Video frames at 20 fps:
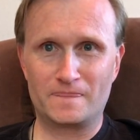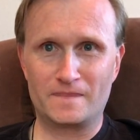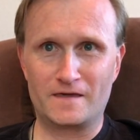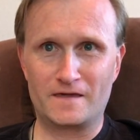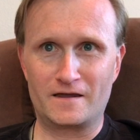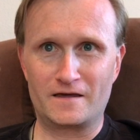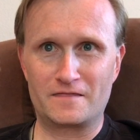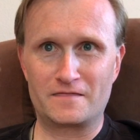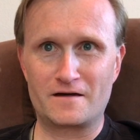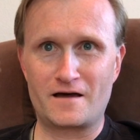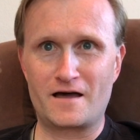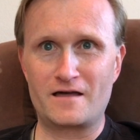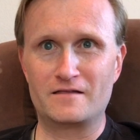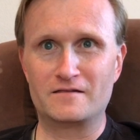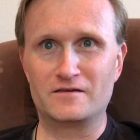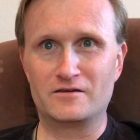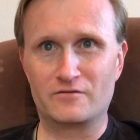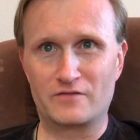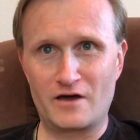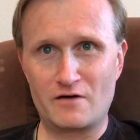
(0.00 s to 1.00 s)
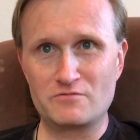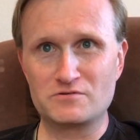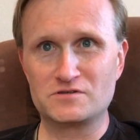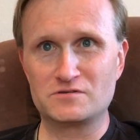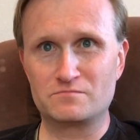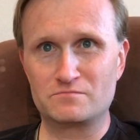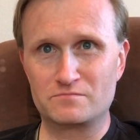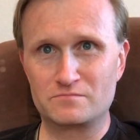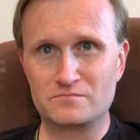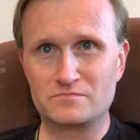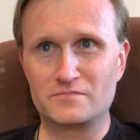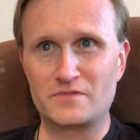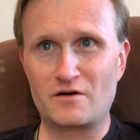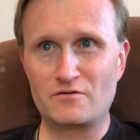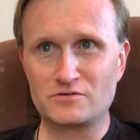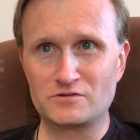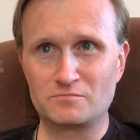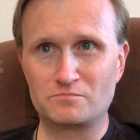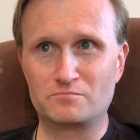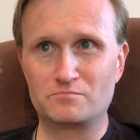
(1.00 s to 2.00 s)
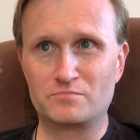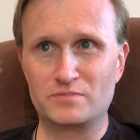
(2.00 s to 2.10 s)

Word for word: And I thought, you know, that was a that was a